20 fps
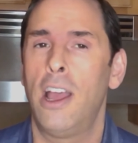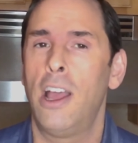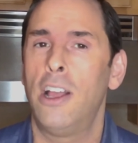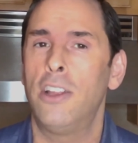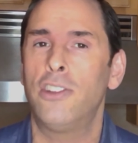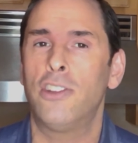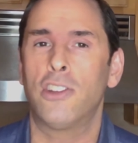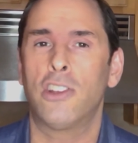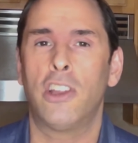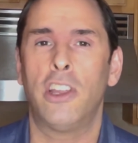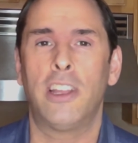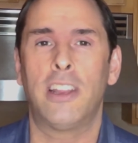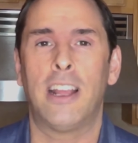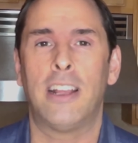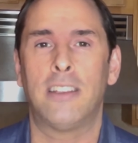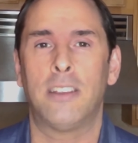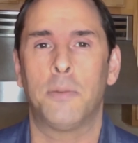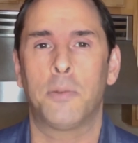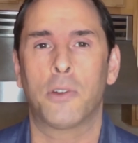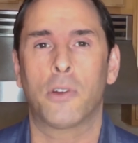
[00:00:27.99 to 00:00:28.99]
just click that
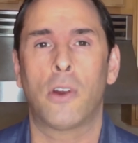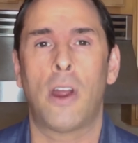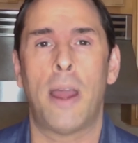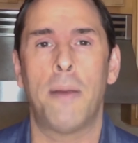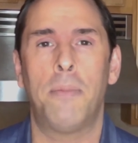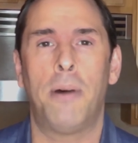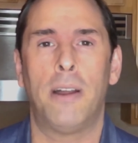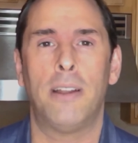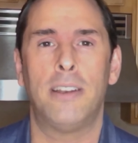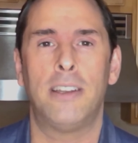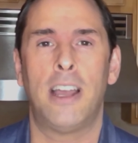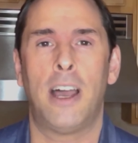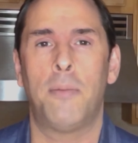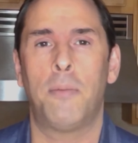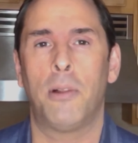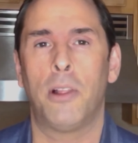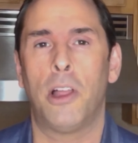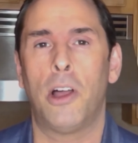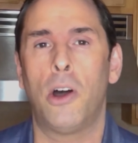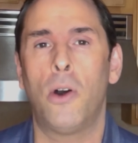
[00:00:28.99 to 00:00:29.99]
subscribe button down
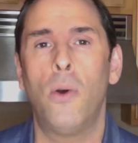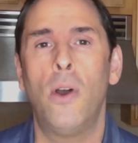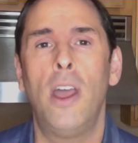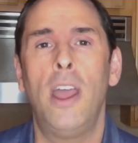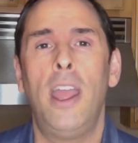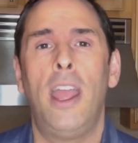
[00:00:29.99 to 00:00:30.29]
below